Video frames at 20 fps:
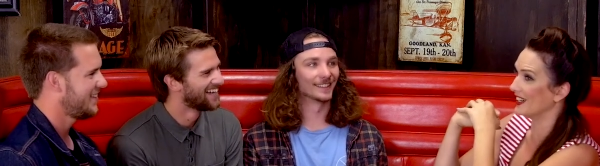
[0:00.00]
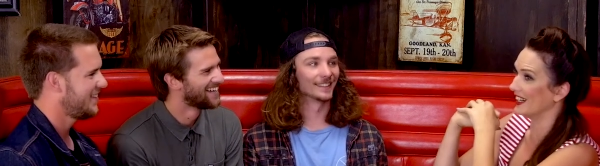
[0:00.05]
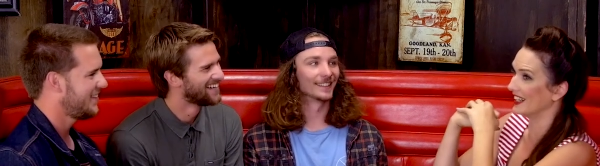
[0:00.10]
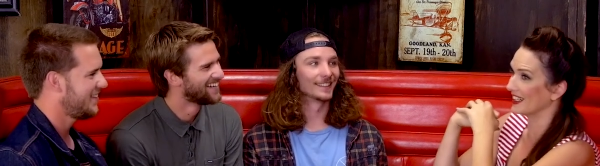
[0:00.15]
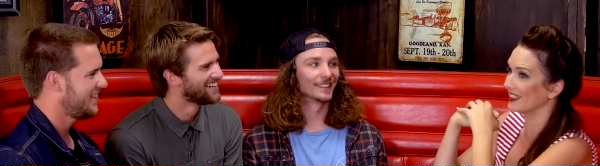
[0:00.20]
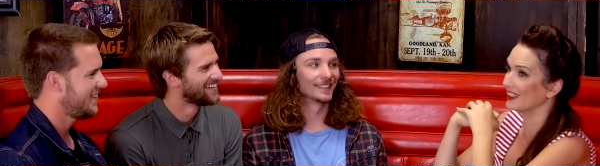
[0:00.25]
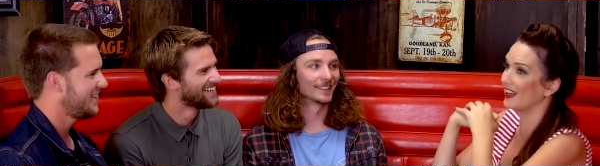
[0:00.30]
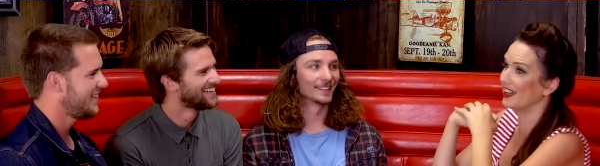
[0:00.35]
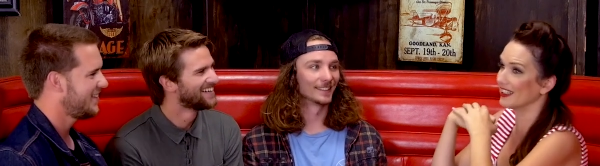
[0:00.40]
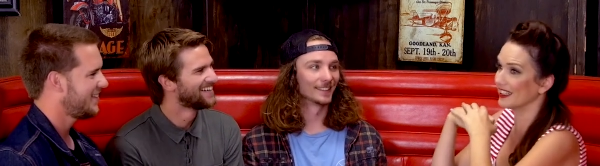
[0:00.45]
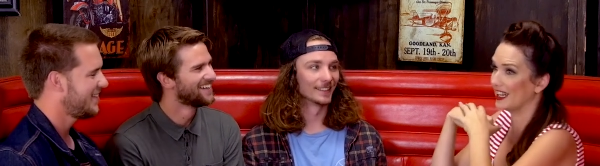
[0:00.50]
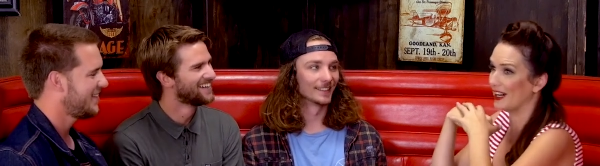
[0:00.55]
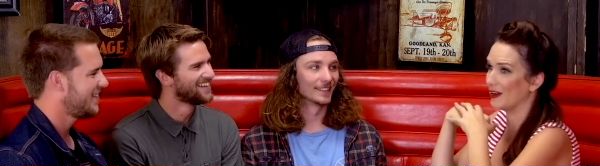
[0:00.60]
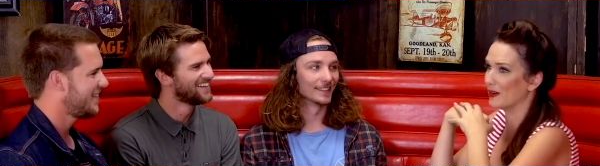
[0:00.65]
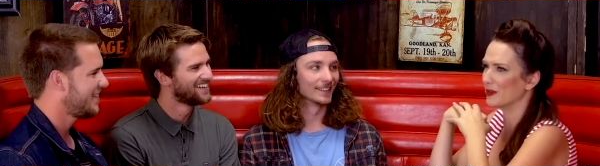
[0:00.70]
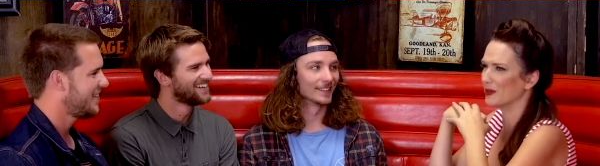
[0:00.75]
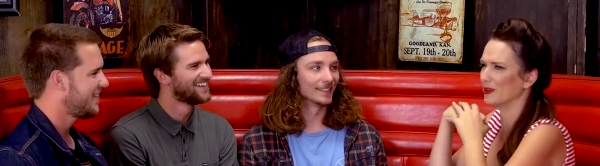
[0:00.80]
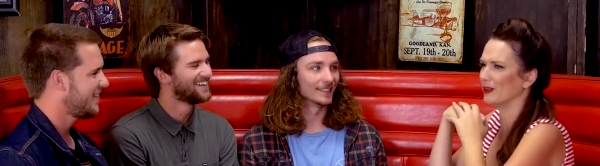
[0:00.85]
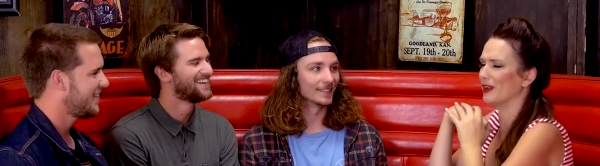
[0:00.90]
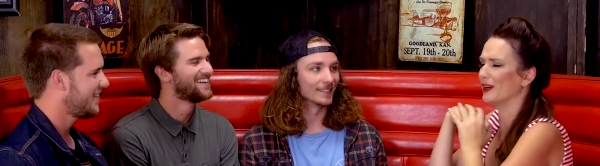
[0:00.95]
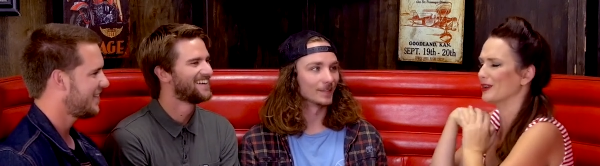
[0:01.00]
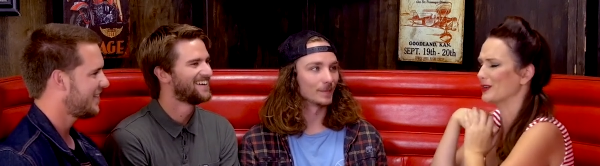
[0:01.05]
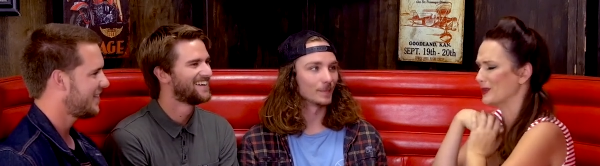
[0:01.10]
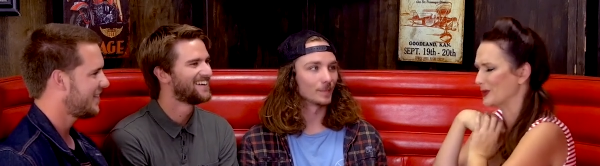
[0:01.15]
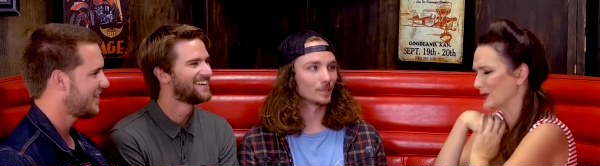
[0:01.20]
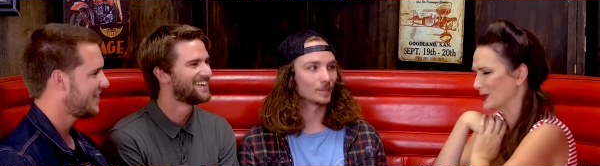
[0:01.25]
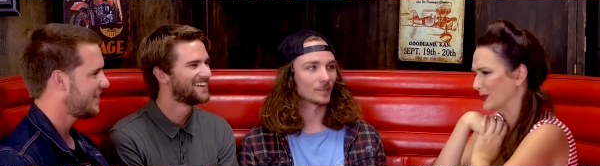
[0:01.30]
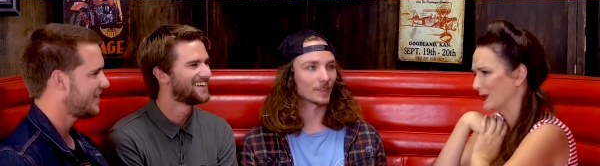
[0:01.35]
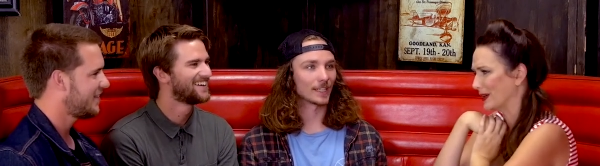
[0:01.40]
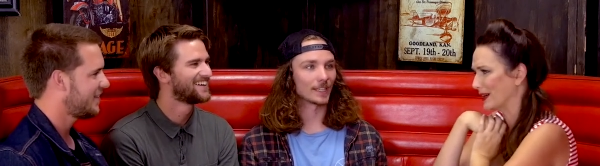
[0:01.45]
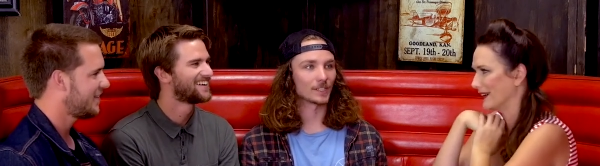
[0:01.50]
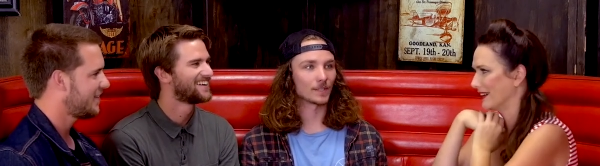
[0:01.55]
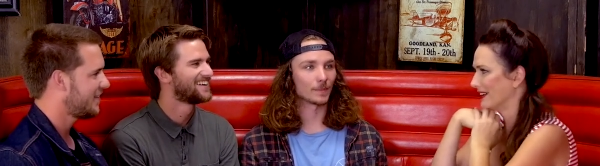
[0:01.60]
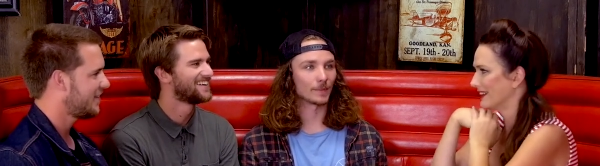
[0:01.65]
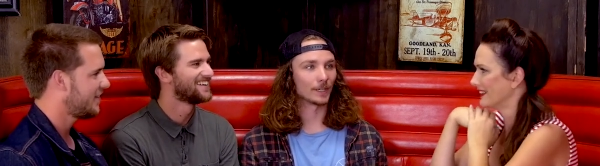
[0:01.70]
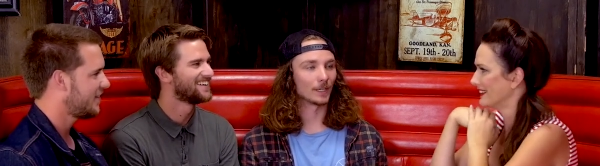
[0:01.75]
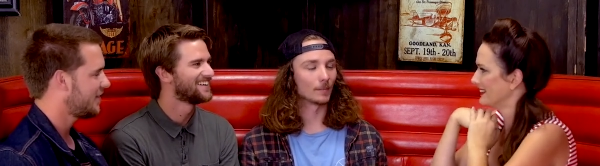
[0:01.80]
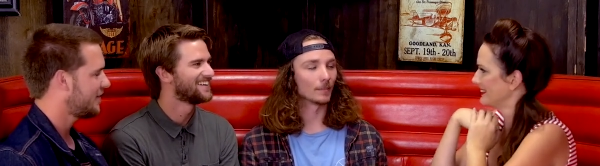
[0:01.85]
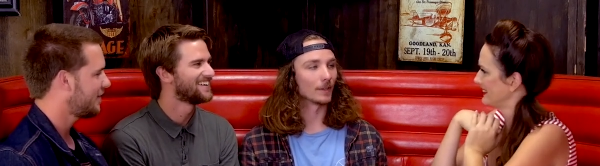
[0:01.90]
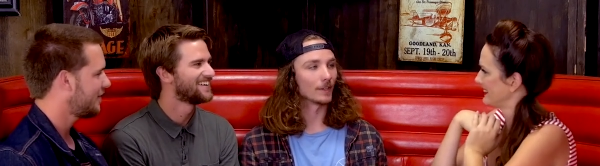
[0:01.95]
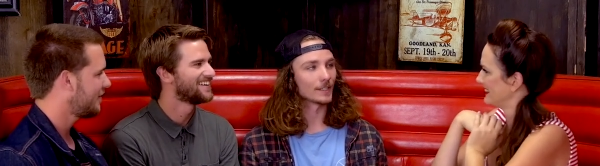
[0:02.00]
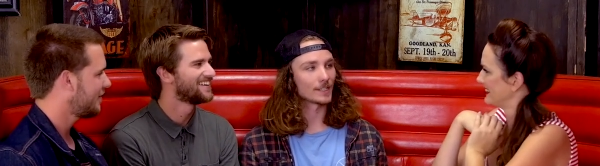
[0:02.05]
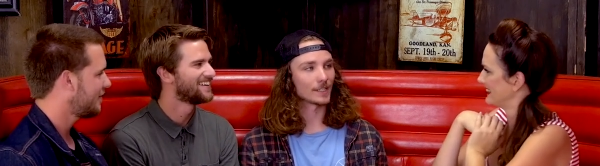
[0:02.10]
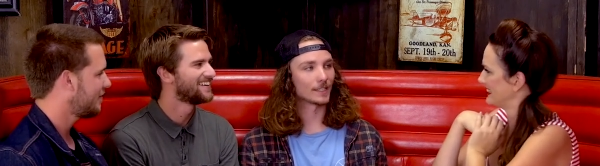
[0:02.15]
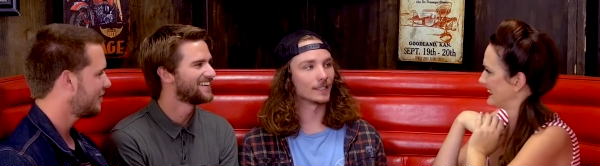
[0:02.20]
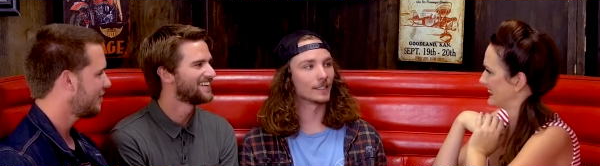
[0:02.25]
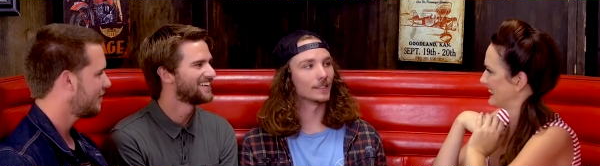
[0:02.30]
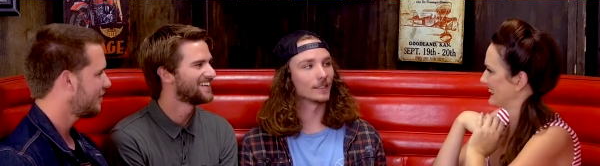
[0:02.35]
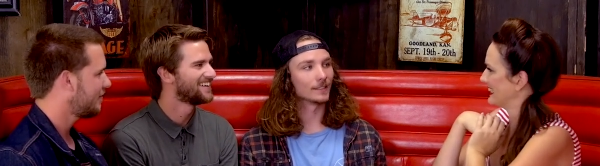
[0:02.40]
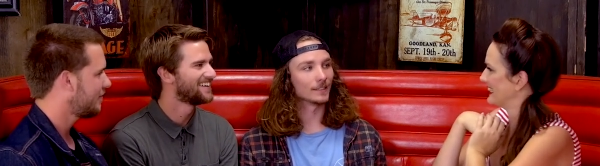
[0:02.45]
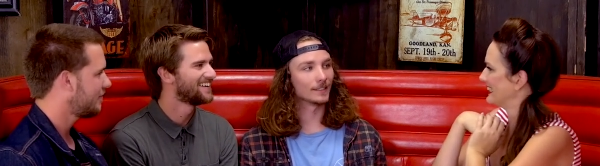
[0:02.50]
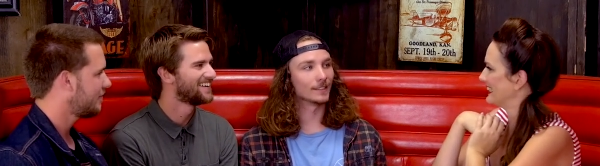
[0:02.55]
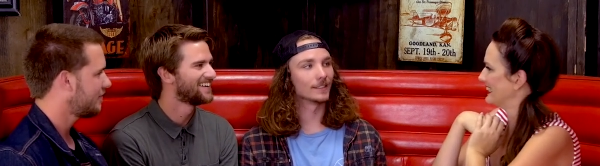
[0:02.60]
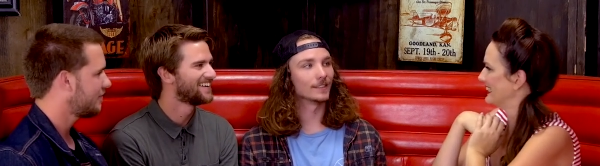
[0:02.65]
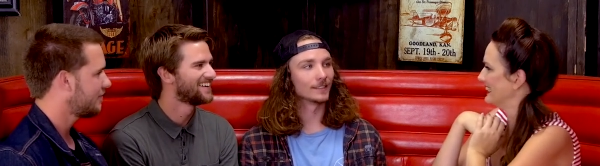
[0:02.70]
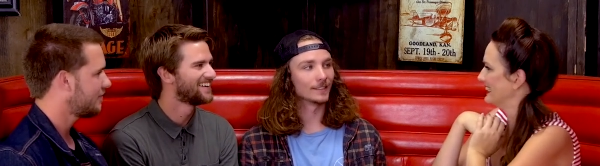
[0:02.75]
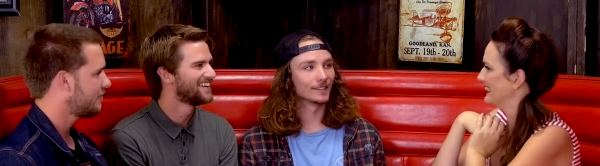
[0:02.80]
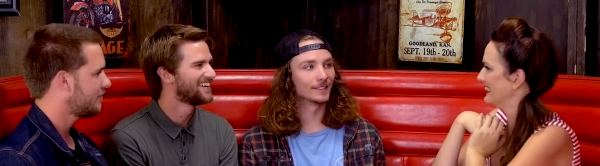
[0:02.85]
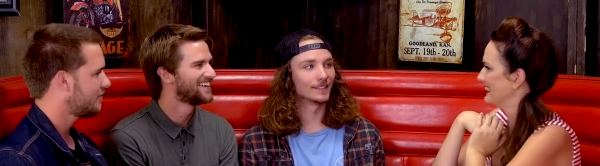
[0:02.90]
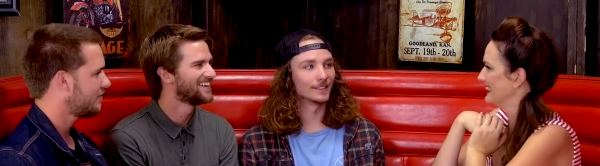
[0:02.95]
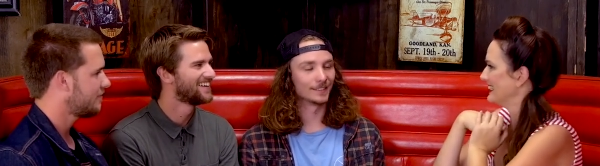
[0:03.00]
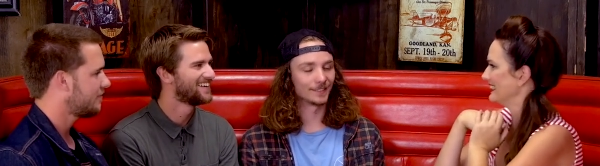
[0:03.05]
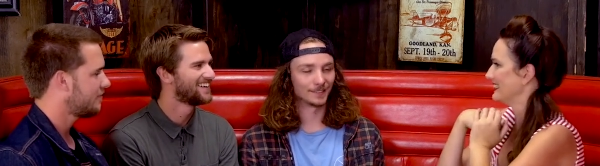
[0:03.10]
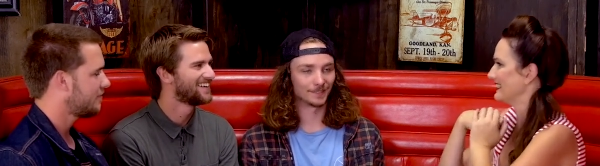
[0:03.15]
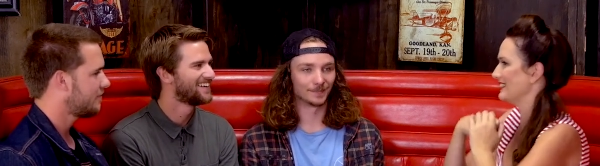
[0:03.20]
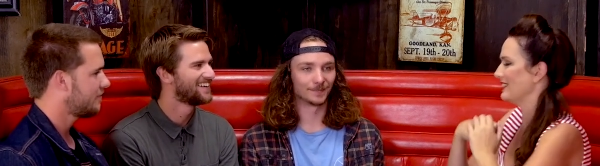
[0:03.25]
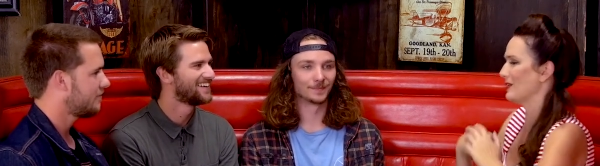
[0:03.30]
Speaker 1: right. A lot louder and a lot cooler. Get some earplugs in here.